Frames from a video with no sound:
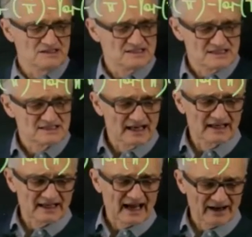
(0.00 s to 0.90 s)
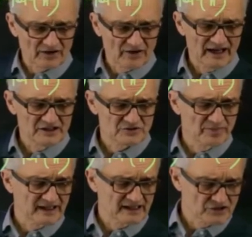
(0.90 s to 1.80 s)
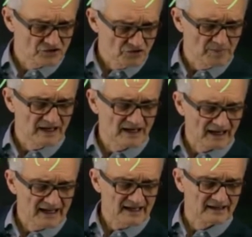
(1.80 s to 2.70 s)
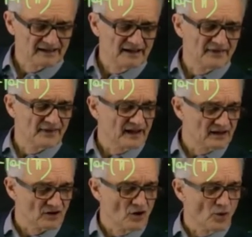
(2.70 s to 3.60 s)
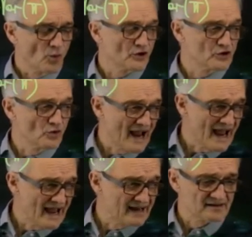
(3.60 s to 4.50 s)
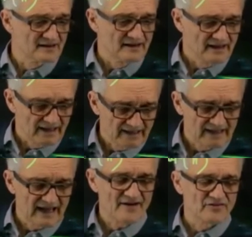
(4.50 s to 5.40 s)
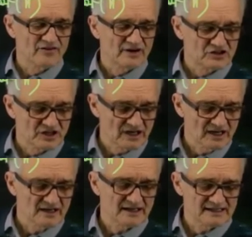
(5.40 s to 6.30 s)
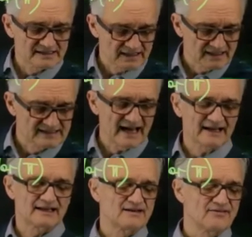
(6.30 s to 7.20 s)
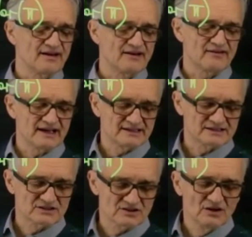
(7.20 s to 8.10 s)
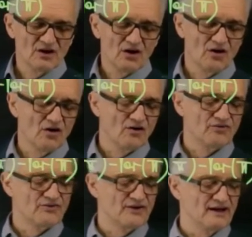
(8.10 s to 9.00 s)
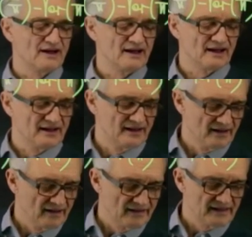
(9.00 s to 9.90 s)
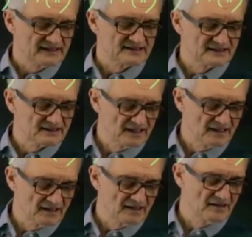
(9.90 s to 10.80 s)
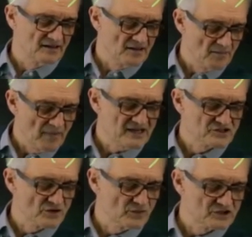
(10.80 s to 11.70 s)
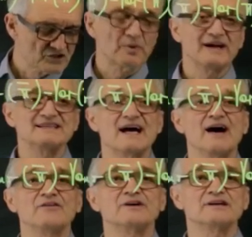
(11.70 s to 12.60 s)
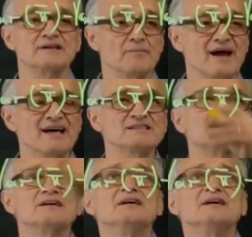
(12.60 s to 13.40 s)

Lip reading: is a little calculation, but it should be clear that what you add in the average here is exactly the variance of this measure which spreads out here the mass,